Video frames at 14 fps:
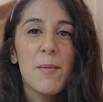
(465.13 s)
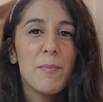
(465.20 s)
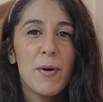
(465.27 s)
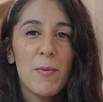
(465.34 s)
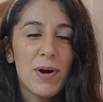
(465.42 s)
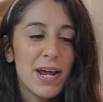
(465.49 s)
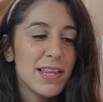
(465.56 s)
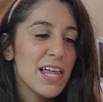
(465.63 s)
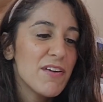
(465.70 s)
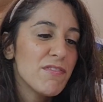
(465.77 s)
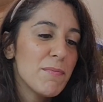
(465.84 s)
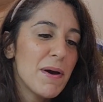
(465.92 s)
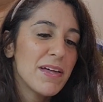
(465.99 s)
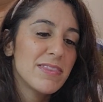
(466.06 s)
But what I love
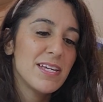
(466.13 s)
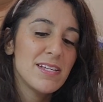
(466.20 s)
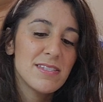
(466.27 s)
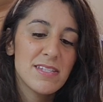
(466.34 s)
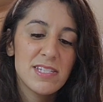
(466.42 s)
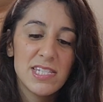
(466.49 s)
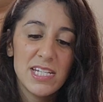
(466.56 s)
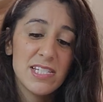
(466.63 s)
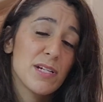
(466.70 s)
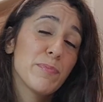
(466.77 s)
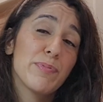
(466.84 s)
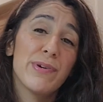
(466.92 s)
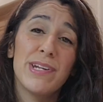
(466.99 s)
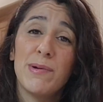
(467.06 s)
about these is these are
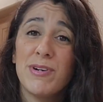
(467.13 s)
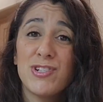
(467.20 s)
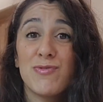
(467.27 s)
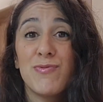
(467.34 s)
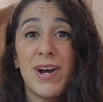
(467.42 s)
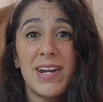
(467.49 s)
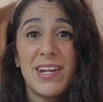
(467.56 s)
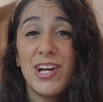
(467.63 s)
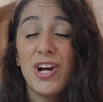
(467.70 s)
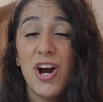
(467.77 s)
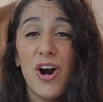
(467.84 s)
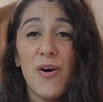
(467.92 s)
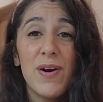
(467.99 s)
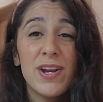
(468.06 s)
pretty much ready to
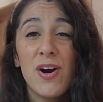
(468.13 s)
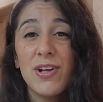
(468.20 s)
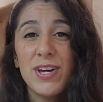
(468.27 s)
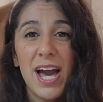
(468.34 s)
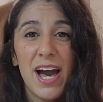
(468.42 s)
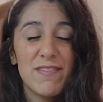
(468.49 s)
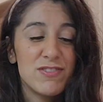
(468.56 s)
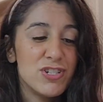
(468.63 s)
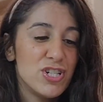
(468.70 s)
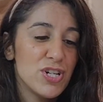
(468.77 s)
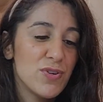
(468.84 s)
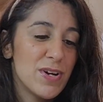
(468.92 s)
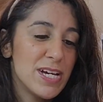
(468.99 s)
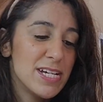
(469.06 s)
go, and all you have to
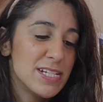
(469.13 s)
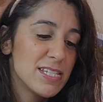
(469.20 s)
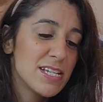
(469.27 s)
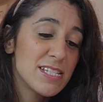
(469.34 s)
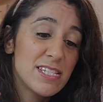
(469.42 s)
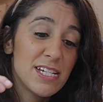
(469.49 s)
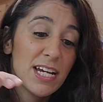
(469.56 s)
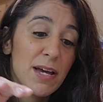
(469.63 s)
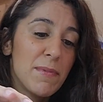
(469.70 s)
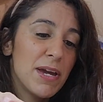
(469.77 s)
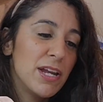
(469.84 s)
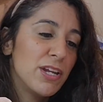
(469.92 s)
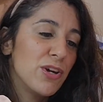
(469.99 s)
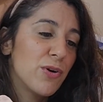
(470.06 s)
do is stick them
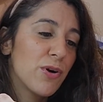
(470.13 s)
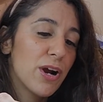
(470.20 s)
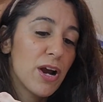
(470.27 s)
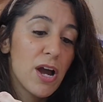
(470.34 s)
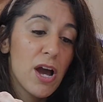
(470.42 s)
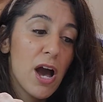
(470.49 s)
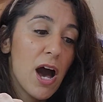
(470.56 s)
in your